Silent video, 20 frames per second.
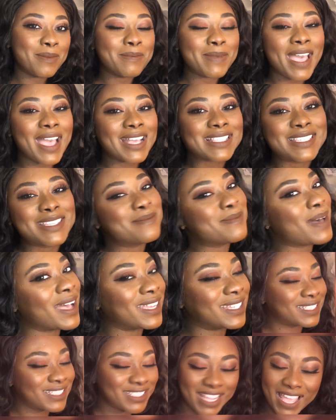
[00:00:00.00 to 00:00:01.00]
back to my
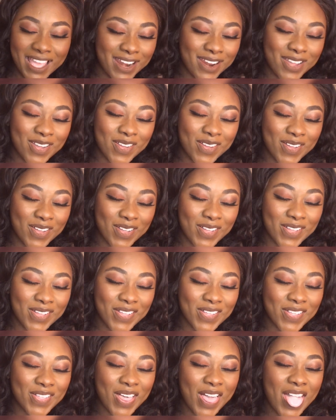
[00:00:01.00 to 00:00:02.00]

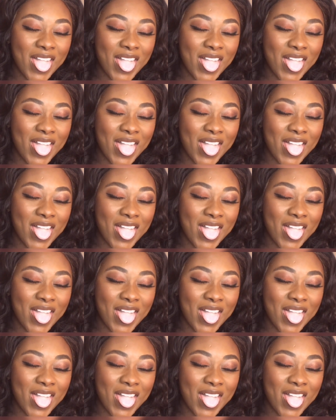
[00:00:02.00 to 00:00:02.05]
channel.